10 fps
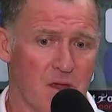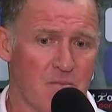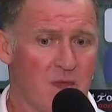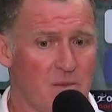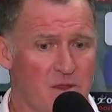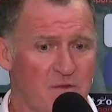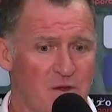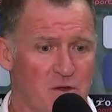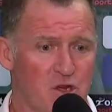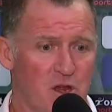maybe in the
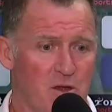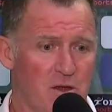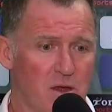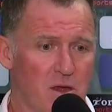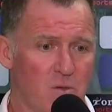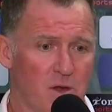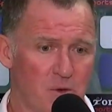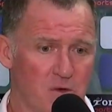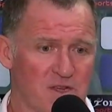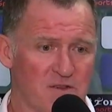future when he
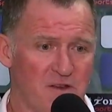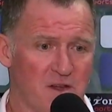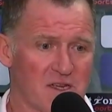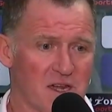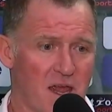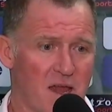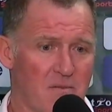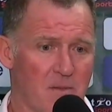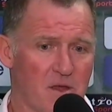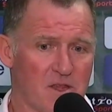proves his fitness again,
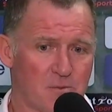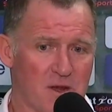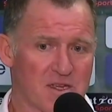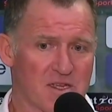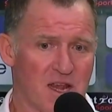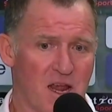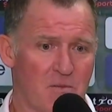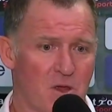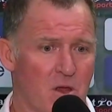but at this present time